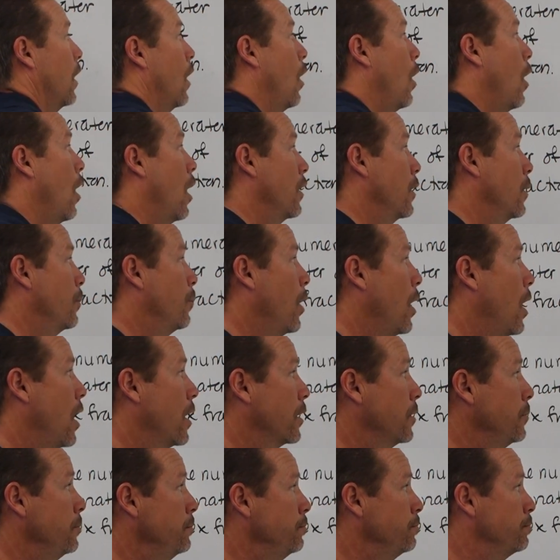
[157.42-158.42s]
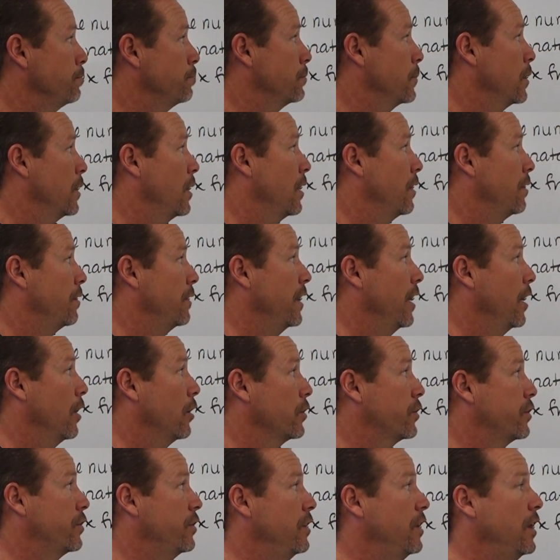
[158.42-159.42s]
On the bottom, the
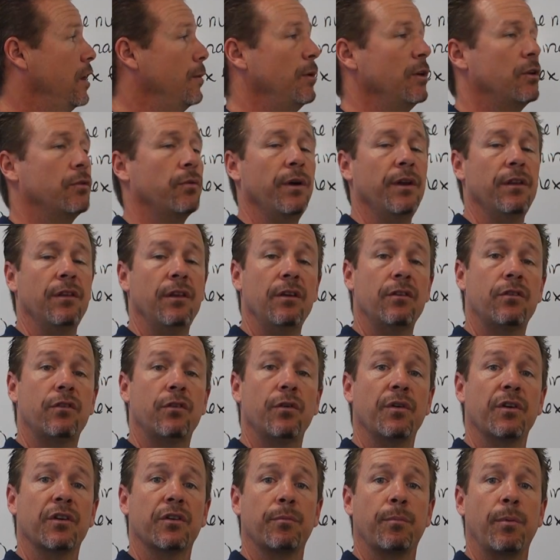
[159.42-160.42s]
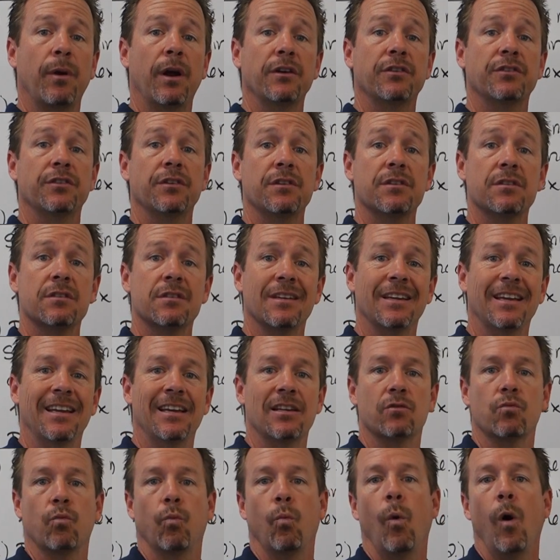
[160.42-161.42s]
LCD between these two expressions
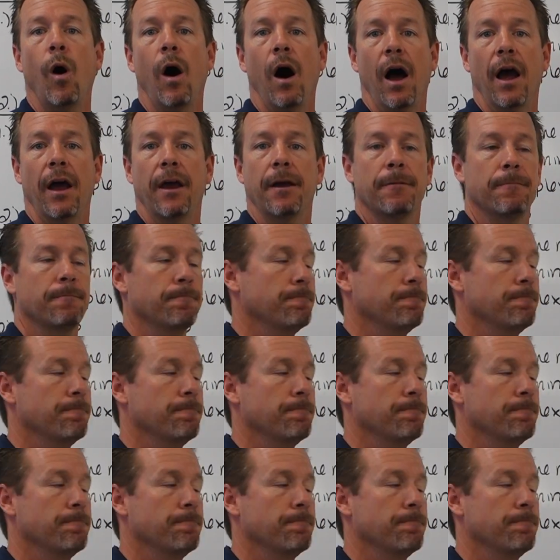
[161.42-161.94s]
is y.